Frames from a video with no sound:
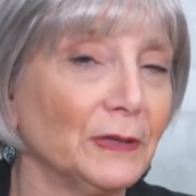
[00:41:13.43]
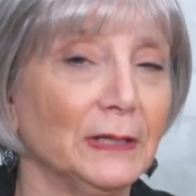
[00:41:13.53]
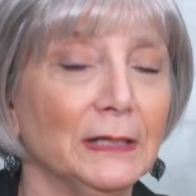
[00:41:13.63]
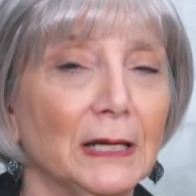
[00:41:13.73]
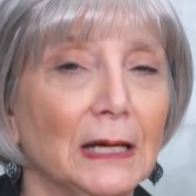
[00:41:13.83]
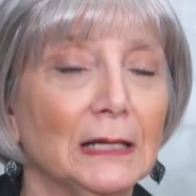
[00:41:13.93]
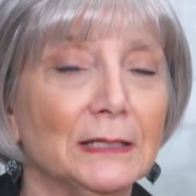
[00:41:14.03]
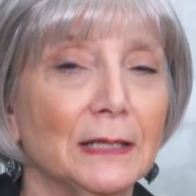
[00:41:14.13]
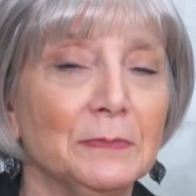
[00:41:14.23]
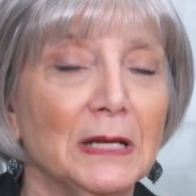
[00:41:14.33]
Unless, uh,
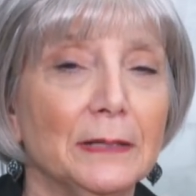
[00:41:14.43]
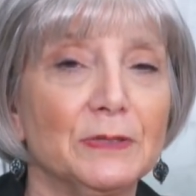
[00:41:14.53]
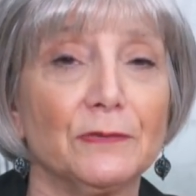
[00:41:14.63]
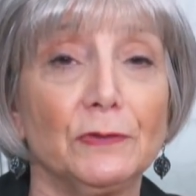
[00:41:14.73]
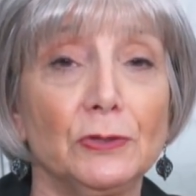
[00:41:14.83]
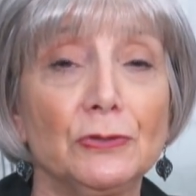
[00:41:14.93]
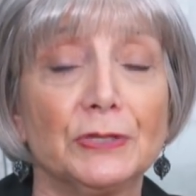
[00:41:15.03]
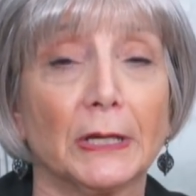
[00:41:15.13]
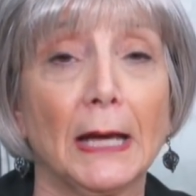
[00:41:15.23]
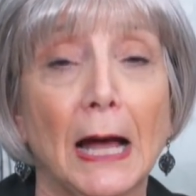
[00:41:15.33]
sometimes if you
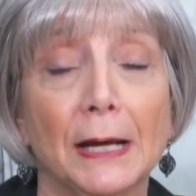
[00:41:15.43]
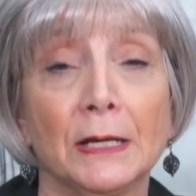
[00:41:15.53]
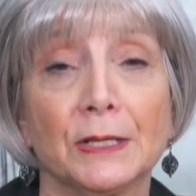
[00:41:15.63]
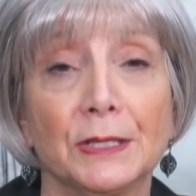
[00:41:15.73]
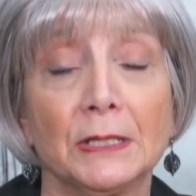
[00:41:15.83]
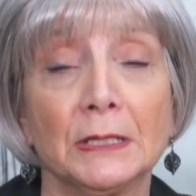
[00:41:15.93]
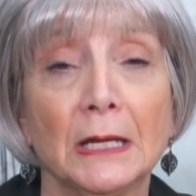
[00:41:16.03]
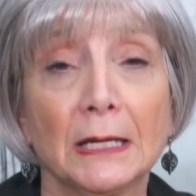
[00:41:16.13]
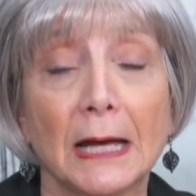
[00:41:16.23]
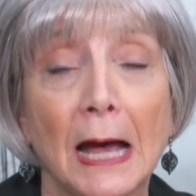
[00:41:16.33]
use a cotton, a thin
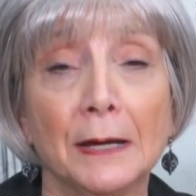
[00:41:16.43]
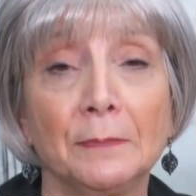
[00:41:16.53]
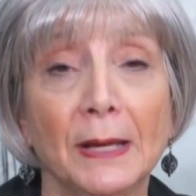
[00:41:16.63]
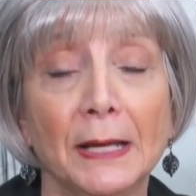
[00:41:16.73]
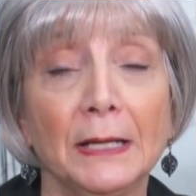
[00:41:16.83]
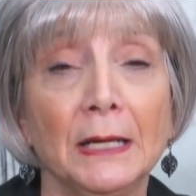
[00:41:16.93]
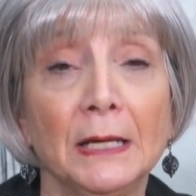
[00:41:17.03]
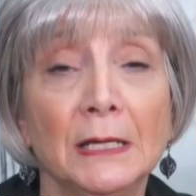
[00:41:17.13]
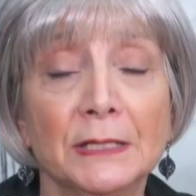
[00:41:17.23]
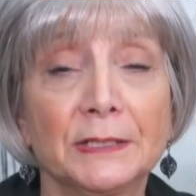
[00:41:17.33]
cotton batting,
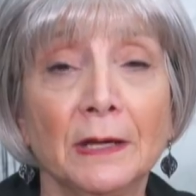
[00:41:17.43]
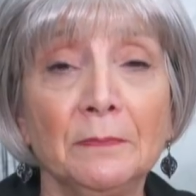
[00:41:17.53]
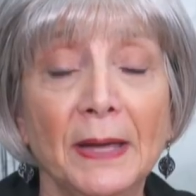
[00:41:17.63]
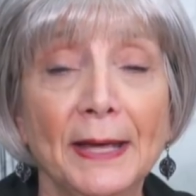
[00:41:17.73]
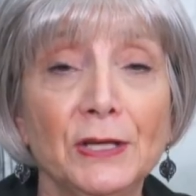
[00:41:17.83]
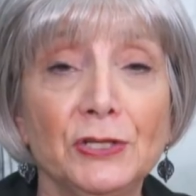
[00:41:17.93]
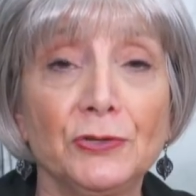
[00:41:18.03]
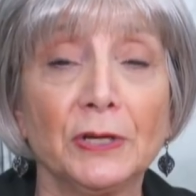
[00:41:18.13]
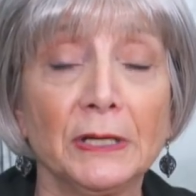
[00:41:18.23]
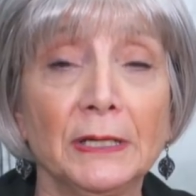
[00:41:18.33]
some battings
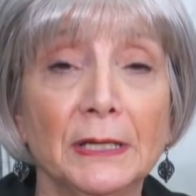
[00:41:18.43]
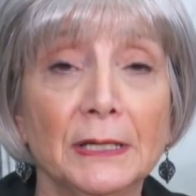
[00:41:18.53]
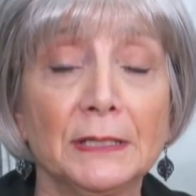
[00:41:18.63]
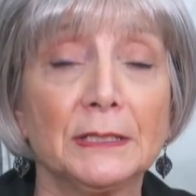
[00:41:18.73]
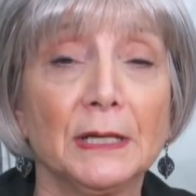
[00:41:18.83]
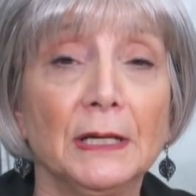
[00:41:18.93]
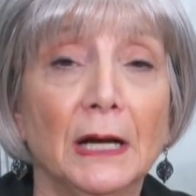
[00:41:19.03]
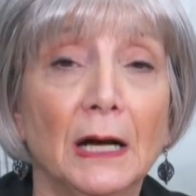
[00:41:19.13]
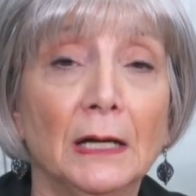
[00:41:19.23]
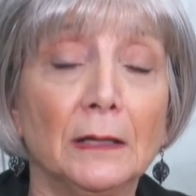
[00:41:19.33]
you can get
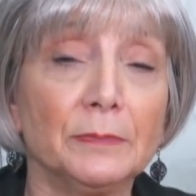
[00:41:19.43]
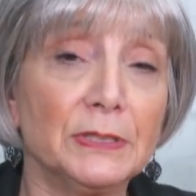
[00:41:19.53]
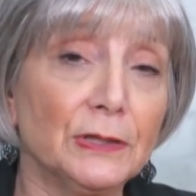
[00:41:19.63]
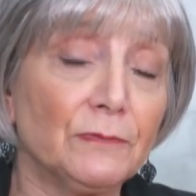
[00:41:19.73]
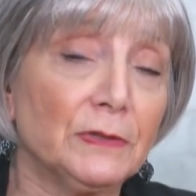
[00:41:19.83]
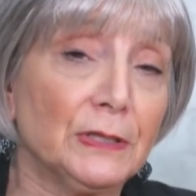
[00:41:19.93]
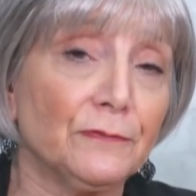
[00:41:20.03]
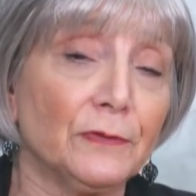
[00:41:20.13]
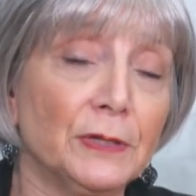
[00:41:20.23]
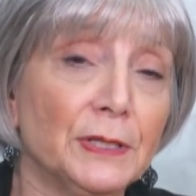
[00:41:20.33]
um, di
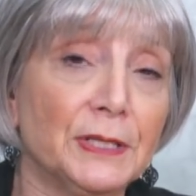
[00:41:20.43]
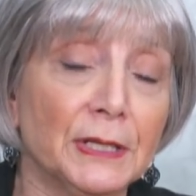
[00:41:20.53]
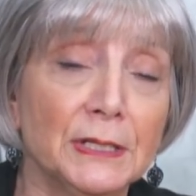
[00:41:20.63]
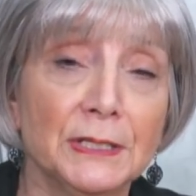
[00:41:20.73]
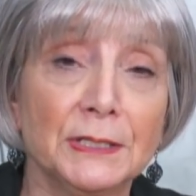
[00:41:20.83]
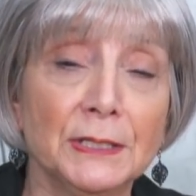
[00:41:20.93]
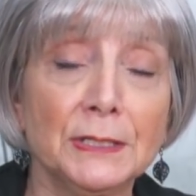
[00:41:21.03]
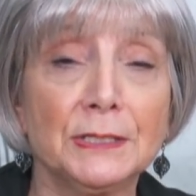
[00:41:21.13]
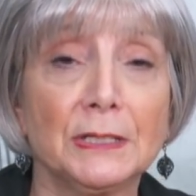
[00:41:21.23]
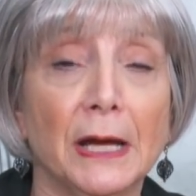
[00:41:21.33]
different
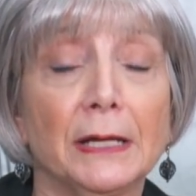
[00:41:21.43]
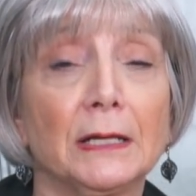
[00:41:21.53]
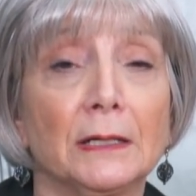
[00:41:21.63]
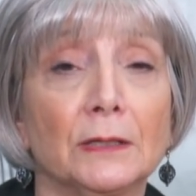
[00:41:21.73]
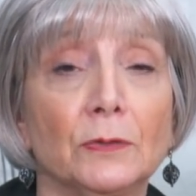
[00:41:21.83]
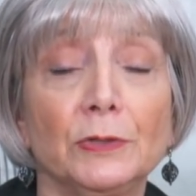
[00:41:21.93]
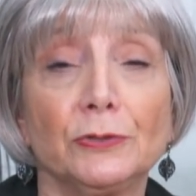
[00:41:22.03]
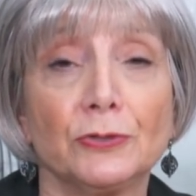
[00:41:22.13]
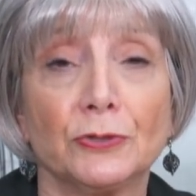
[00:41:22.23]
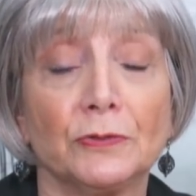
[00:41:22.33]
thicknesses, like uh,
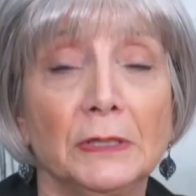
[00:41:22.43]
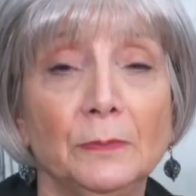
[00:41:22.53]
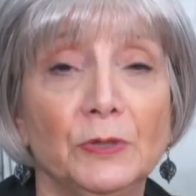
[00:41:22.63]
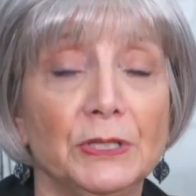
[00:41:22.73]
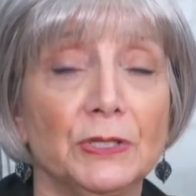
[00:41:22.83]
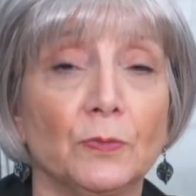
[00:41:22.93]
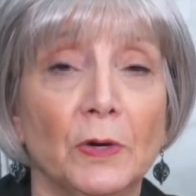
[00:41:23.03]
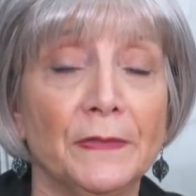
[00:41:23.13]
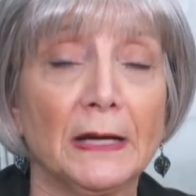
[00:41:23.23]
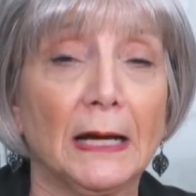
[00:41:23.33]
Quilter's Dream, which is
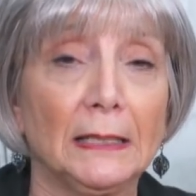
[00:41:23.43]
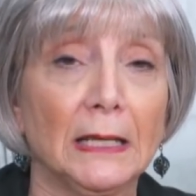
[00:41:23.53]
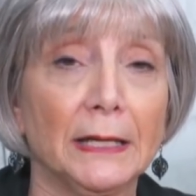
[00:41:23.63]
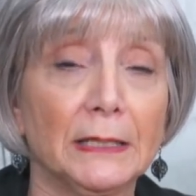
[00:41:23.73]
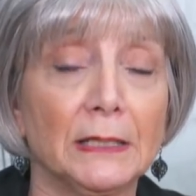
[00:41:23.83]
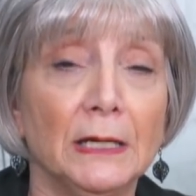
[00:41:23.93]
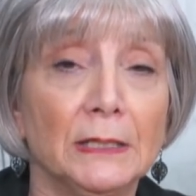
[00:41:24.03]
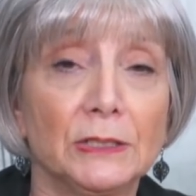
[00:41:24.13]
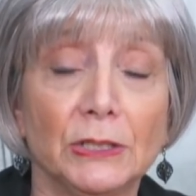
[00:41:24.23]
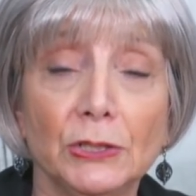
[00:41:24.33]
one that I like
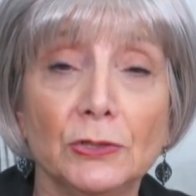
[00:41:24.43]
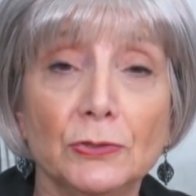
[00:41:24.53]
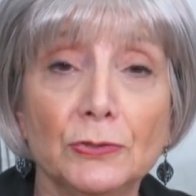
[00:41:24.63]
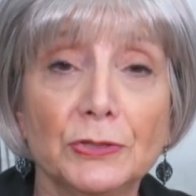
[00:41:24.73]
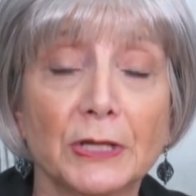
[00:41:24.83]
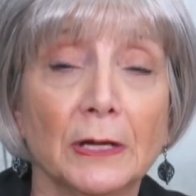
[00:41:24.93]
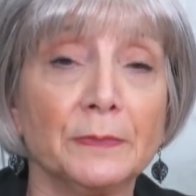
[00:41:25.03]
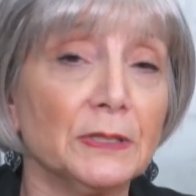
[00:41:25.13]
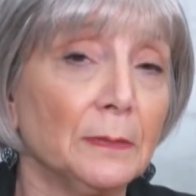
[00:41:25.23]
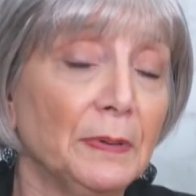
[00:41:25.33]
to use,
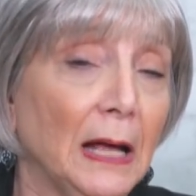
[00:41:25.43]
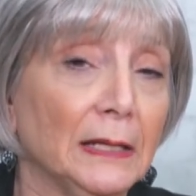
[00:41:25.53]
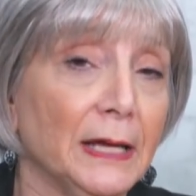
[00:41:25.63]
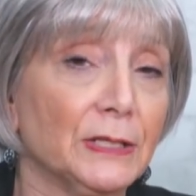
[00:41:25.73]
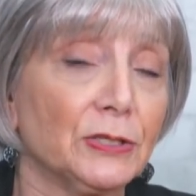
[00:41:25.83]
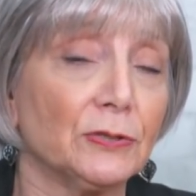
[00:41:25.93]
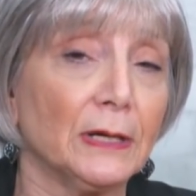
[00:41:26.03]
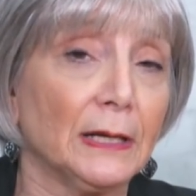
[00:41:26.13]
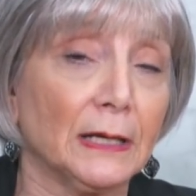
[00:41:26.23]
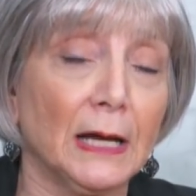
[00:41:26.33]
comes in a polyester
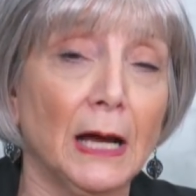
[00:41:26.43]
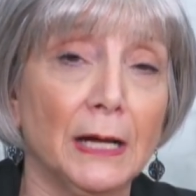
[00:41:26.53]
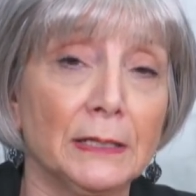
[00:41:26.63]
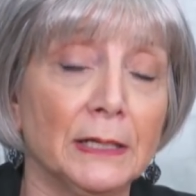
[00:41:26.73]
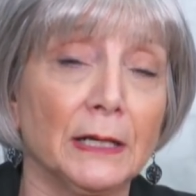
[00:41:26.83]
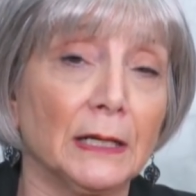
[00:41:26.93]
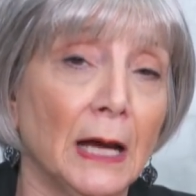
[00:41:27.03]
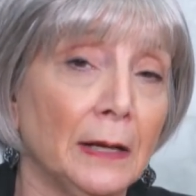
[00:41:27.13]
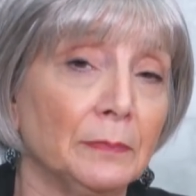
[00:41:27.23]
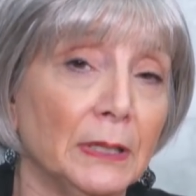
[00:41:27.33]
and a cotton and a
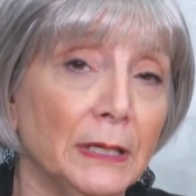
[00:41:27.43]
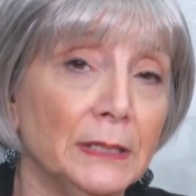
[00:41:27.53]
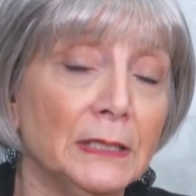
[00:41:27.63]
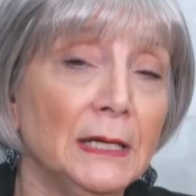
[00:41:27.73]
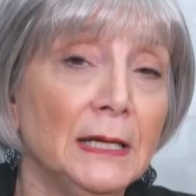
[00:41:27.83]
cotton blend.